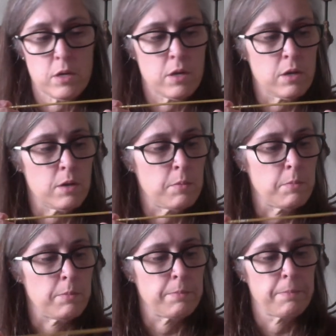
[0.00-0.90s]

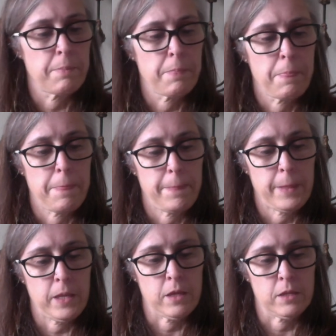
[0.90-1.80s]
And
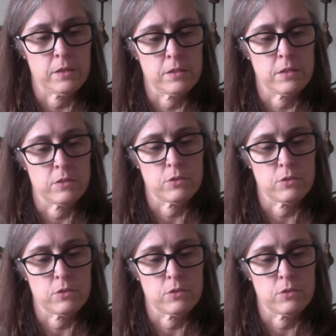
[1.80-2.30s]
these